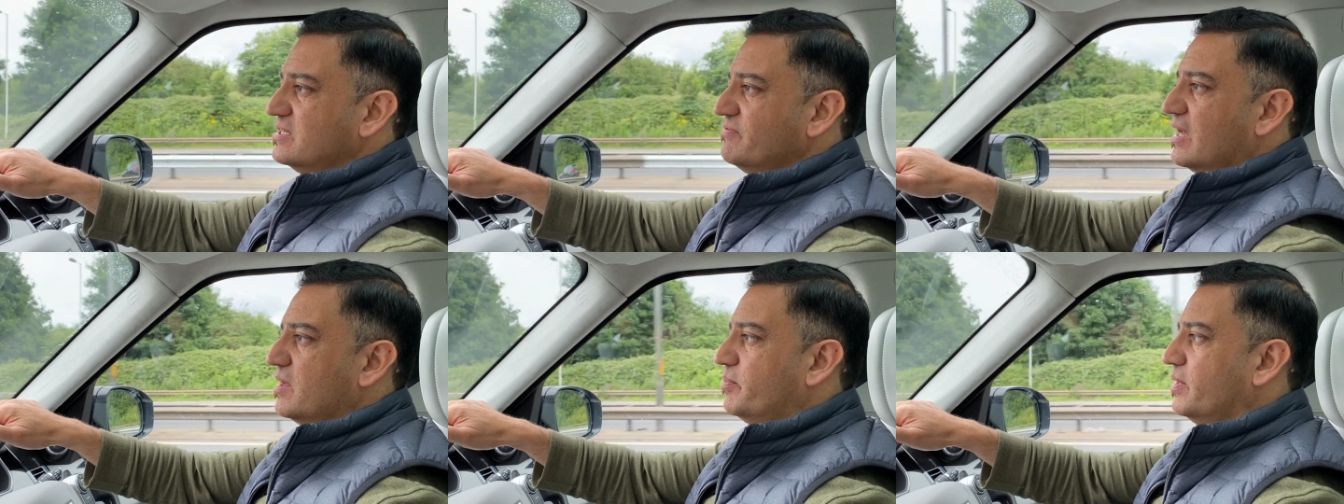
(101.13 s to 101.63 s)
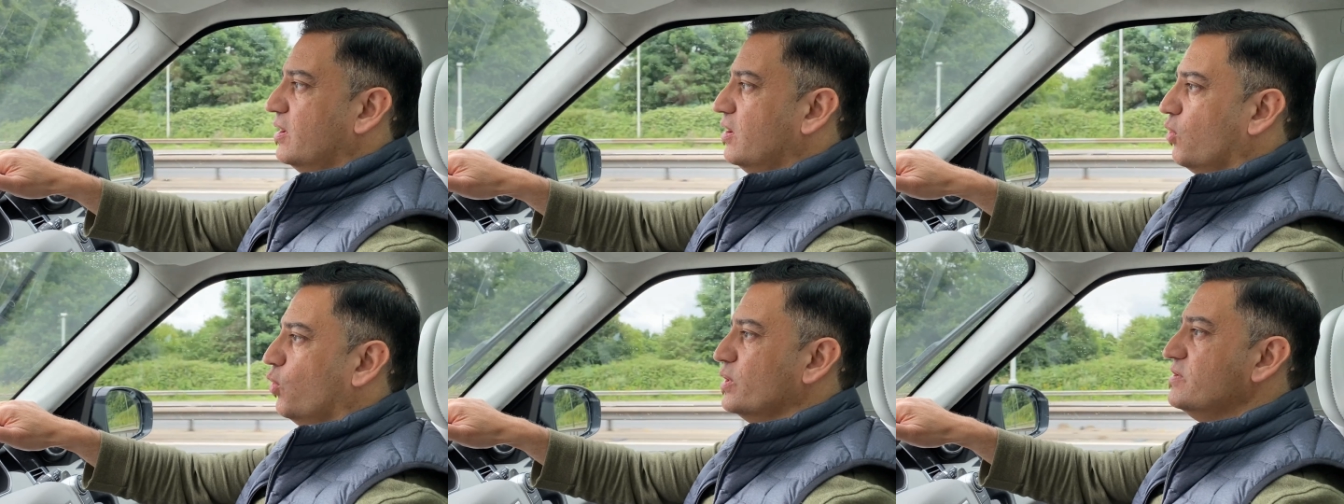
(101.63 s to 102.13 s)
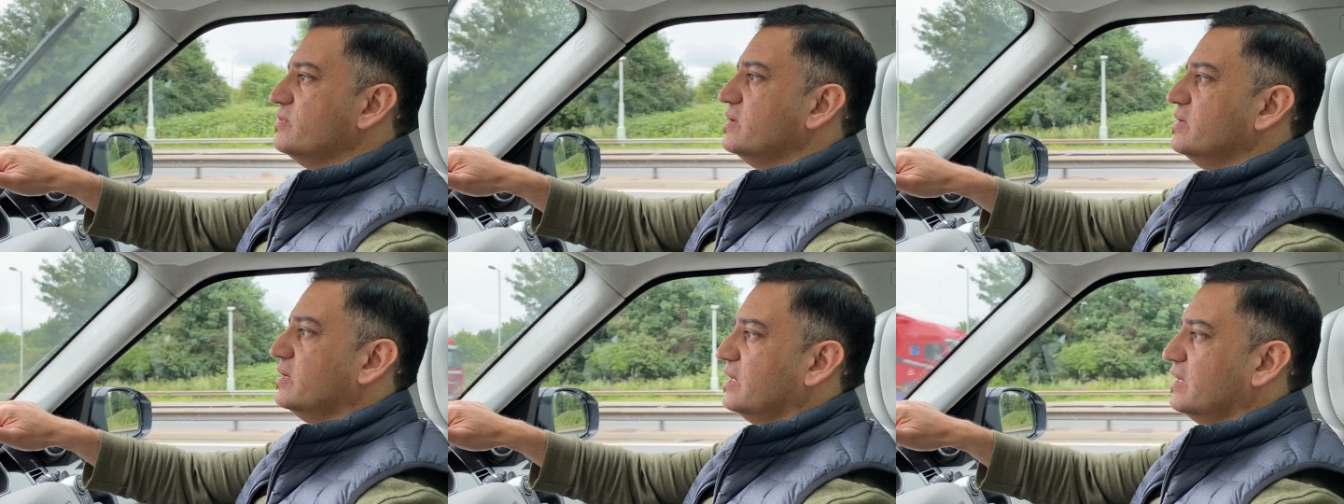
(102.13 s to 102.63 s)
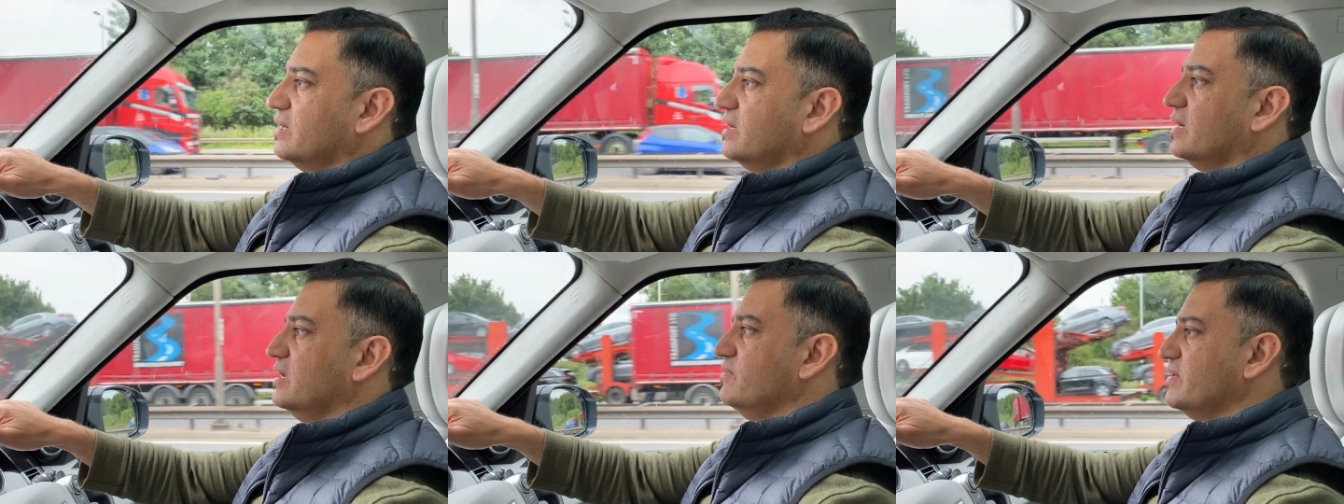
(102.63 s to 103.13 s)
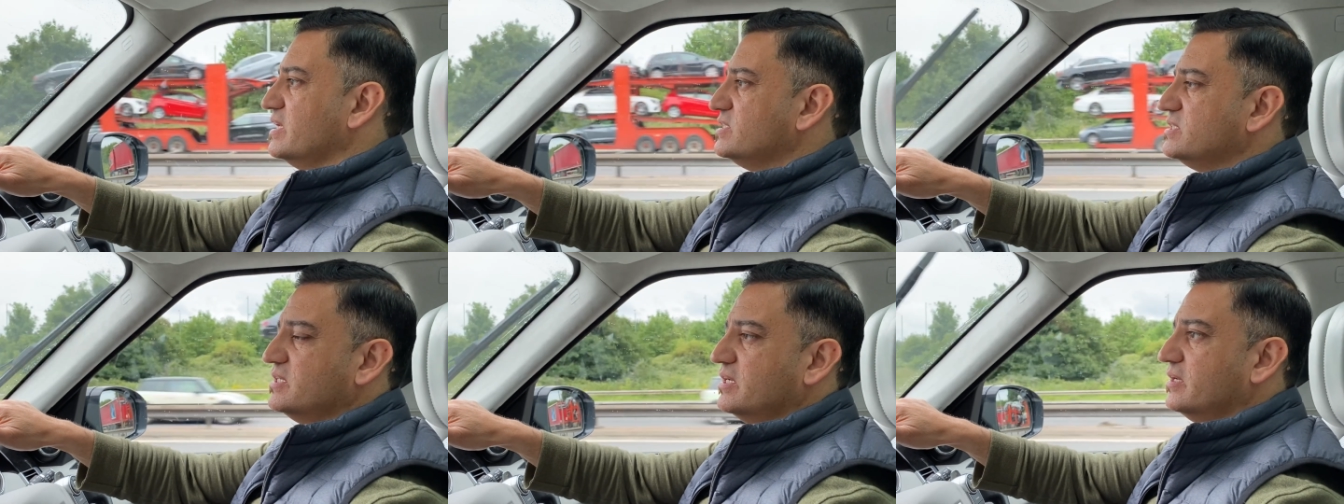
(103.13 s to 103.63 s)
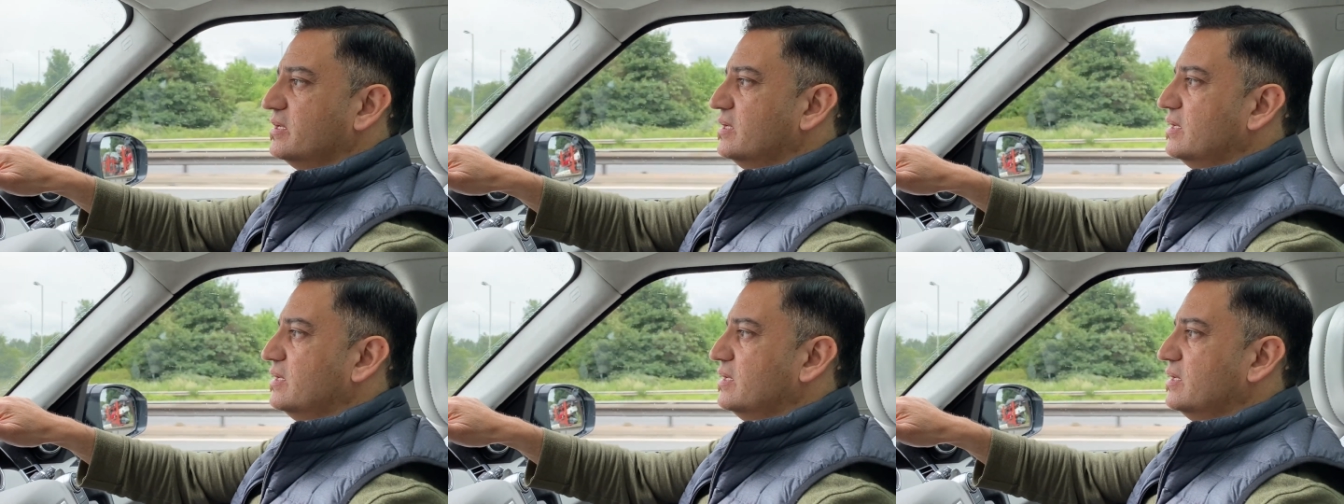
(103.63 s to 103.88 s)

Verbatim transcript: a developer or even uh, an investor